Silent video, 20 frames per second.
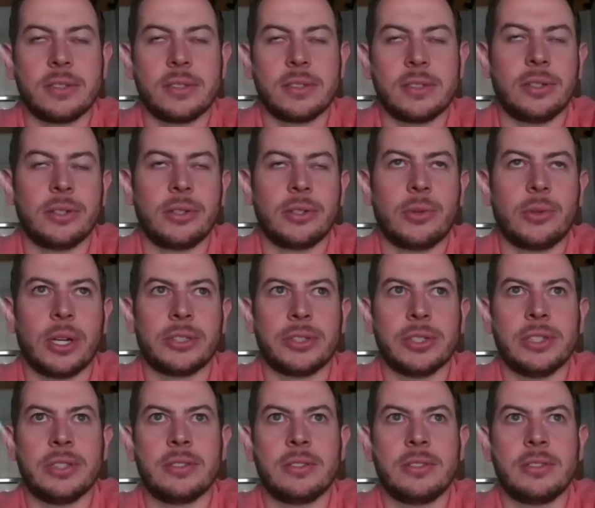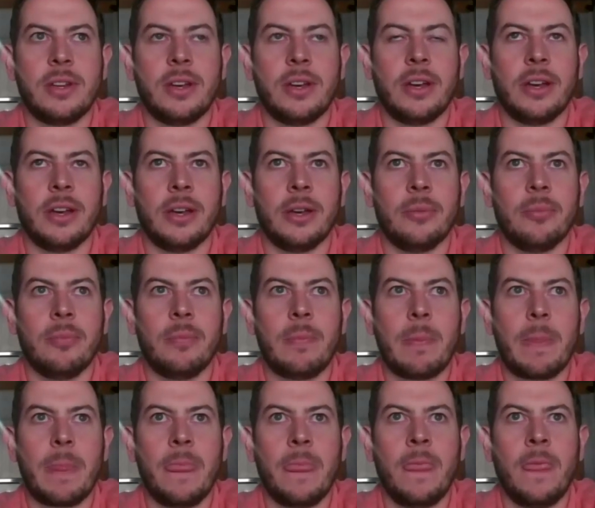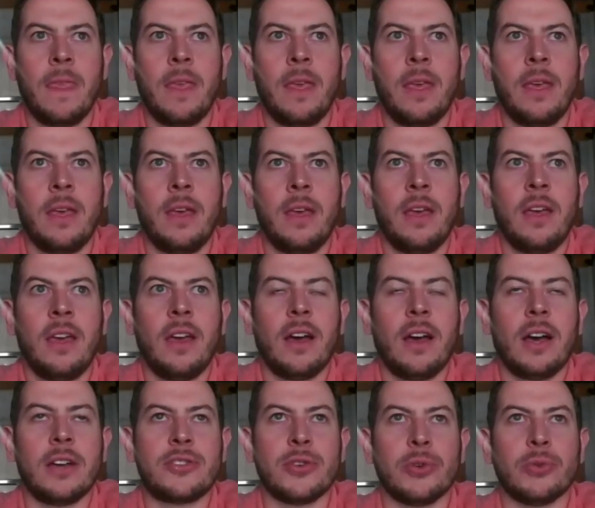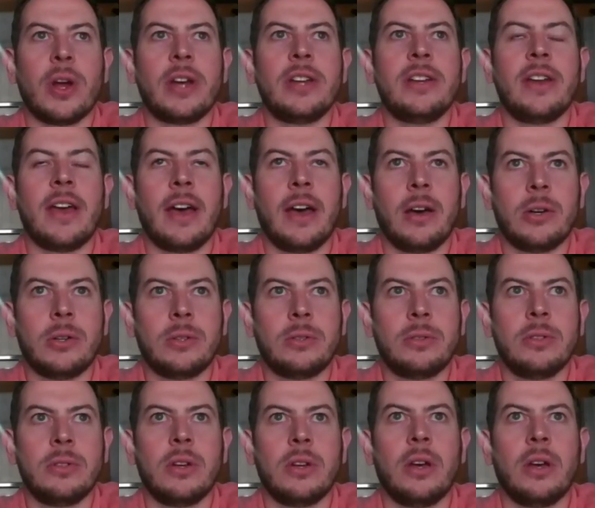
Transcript: a, it's a good question. Um, so right now